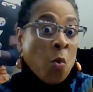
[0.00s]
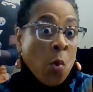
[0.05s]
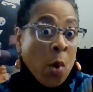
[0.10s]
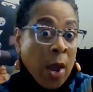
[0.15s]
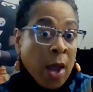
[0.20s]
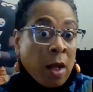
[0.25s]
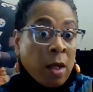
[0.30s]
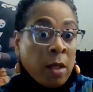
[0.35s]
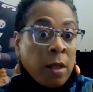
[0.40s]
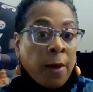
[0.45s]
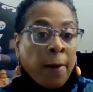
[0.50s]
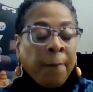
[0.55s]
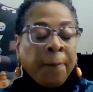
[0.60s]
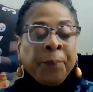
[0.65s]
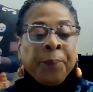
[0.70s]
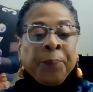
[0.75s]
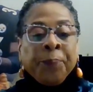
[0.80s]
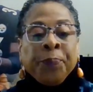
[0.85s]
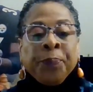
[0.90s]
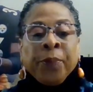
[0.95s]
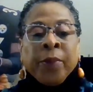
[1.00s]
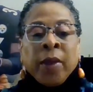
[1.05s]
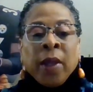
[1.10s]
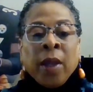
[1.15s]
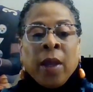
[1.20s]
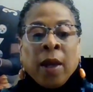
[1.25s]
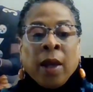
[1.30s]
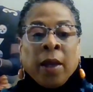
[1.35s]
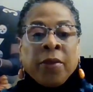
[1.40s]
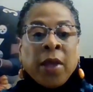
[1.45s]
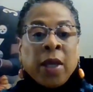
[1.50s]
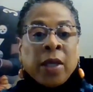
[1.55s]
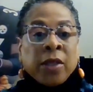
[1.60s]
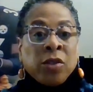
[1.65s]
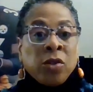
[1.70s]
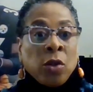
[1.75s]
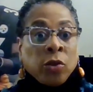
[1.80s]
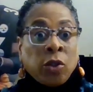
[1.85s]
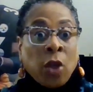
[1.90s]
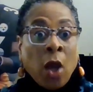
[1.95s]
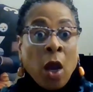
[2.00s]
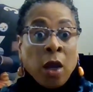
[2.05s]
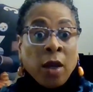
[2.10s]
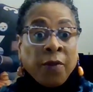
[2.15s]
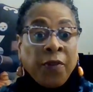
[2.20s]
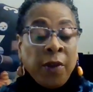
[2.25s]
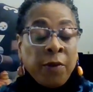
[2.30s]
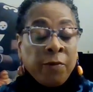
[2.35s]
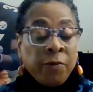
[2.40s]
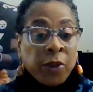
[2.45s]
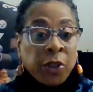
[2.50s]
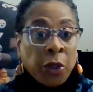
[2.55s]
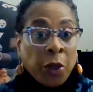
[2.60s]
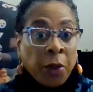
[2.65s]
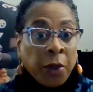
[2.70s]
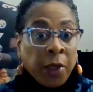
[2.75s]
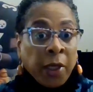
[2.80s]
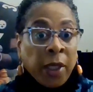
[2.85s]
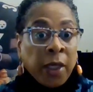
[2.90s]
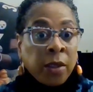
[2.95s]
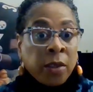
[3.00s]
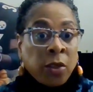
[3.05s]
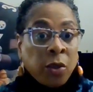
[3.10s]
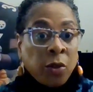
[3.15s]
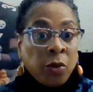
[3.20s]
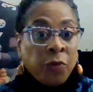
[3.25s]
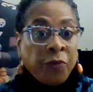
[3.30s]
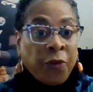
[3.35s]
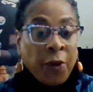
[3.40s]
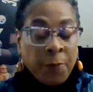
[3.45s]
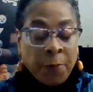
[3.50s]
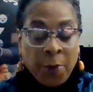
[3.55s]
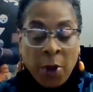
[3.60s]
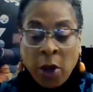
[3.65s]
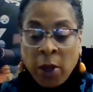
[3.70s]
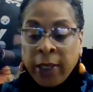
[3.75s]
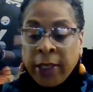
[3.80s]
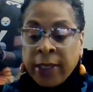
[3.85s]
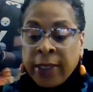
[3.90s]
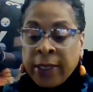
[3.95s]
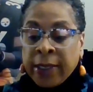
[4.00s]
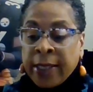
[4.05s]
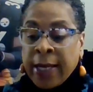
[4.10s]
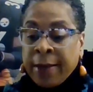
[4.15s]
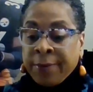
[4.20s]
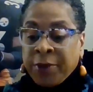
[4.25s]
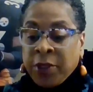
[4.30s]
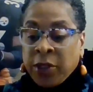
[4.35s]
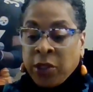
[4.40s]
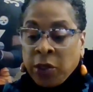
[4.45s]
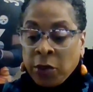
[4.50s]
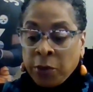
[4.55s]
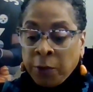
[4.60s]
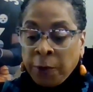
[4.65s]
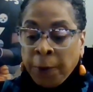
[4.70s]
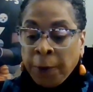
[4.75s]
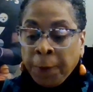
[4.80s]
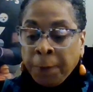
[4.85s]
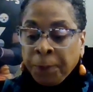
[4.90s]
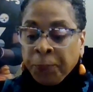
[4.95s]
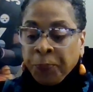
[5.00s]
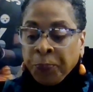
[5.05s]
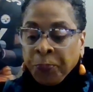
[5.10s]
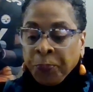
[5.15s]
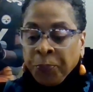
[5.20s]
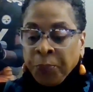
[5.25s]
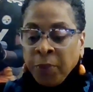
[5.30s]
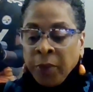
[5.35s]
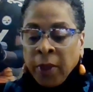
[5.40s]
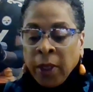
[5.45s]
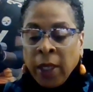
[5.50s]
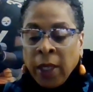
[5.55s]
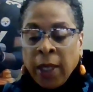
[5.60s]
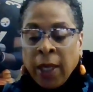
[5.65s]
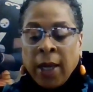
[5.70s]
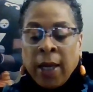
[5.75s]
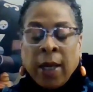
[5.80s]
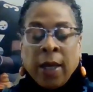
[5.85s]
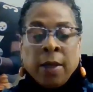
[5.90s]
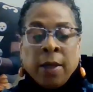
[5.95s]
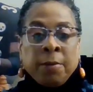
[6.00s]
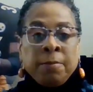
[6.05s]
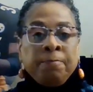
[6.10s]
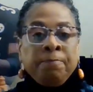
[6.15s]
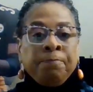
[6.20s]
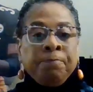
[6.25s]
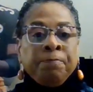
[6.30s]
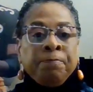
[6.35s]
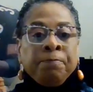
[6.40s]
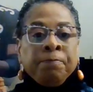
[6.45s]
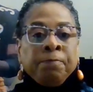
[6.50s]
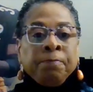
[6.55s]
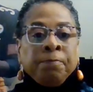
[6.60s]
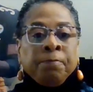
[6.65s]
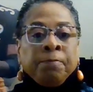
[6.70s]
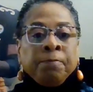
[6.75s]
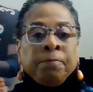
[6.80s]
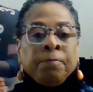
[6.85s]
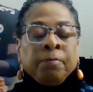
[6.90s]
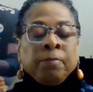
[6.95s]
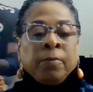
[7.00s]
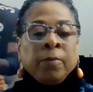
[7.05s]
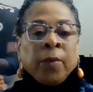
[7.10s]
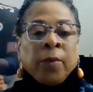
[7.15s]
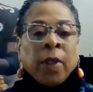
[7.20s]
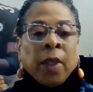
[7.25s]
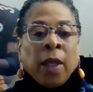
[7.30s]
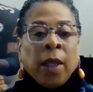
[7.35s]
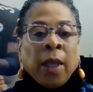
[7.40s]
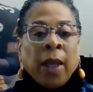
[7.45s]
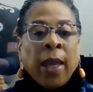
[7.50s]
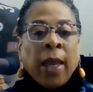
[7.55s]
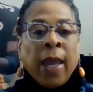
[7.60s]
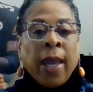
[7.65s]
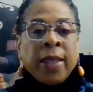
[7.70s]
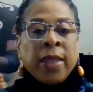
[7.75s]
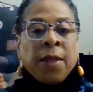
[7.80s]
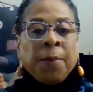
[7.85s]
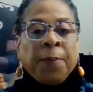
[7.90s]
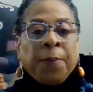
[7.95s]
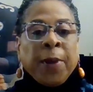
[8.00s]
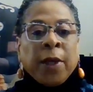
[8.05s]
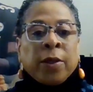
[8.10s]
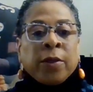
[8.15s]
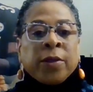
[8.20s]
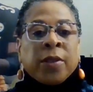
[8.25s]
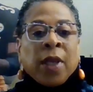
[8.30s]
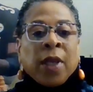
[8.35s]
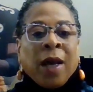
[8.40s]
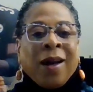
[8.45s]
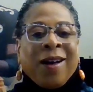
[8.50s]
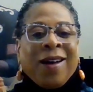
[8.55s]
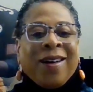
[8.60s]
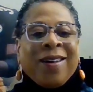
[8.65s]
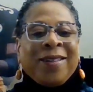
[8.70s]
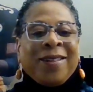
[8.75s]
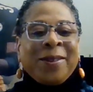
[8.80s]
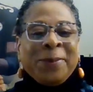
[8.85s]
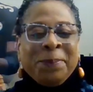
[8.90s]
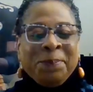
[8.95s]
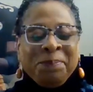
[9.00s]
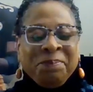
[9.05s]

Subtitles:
well. There's no talk of him returning to football anytime soon. And the Bills are